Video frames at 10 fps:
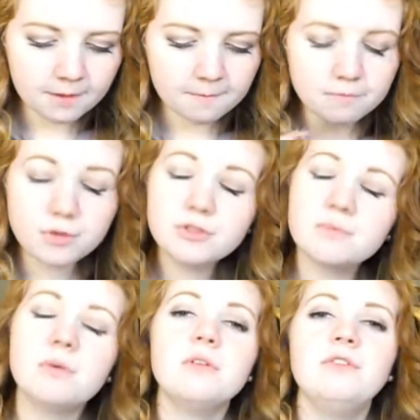
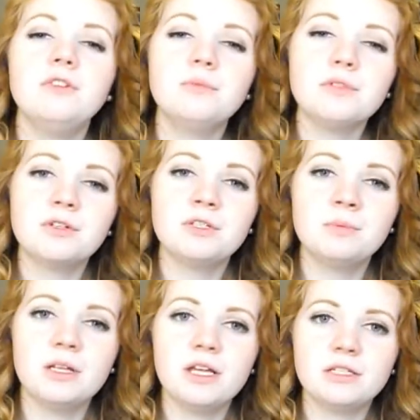Most perfumes are
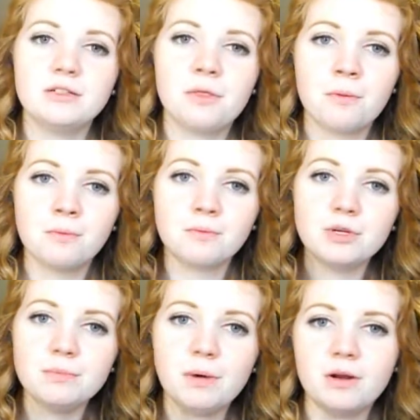split into
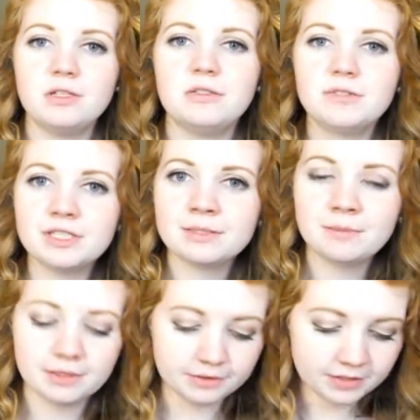3 parts of
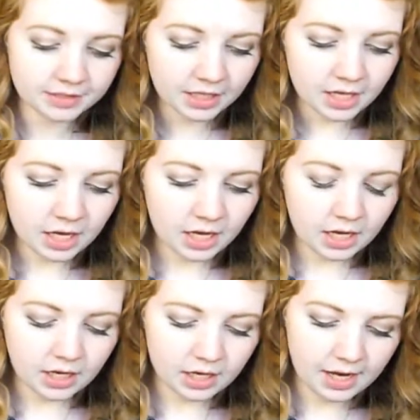smells.
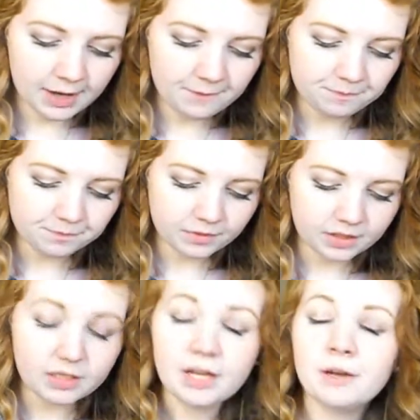
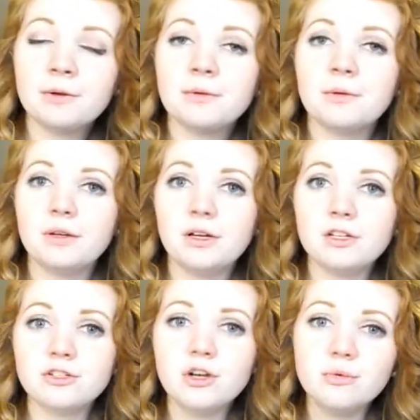Now, a
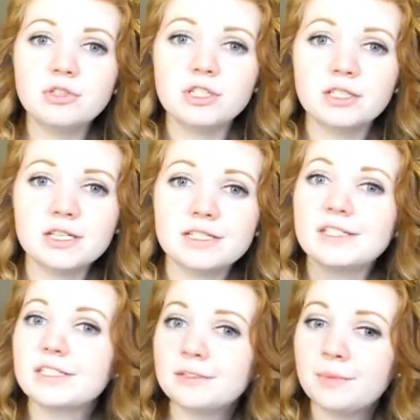note is a
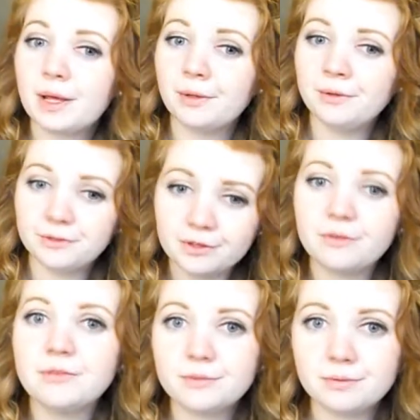smell, so
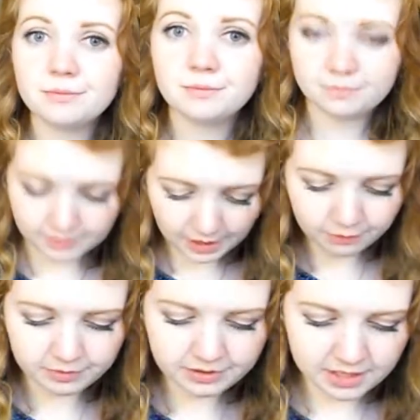I will
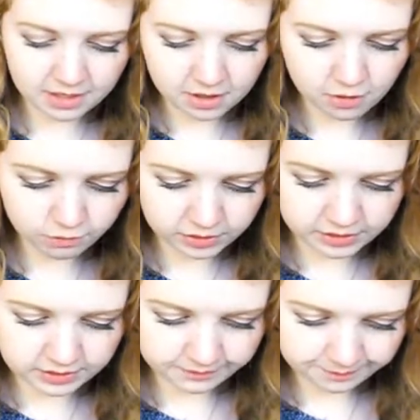be saying
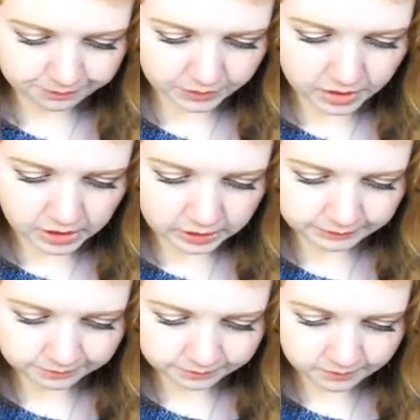notes.
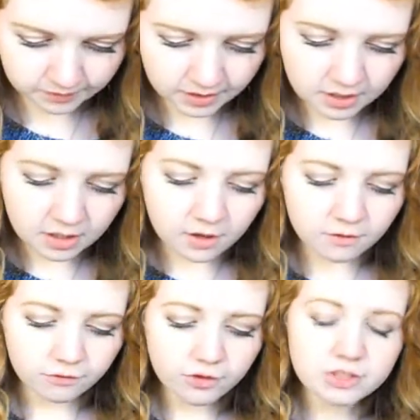
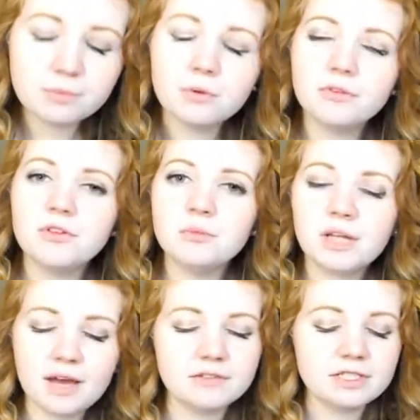First, a perfume would
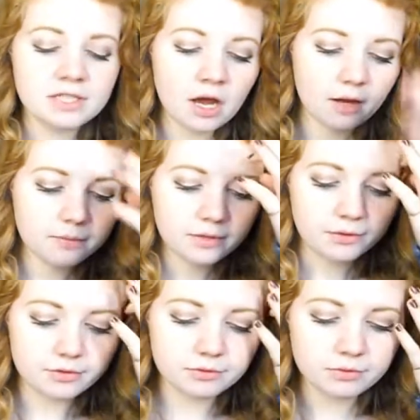have its top
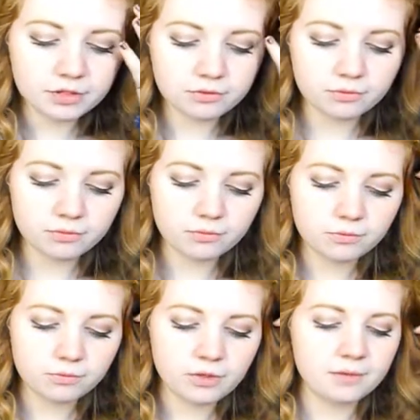notes, which
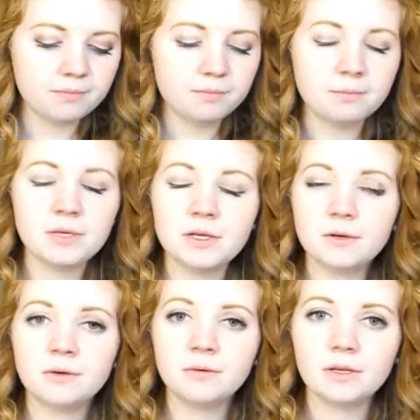would
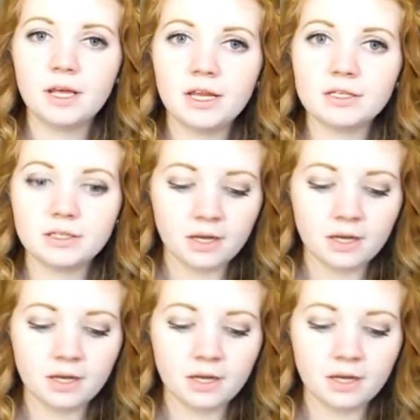appear in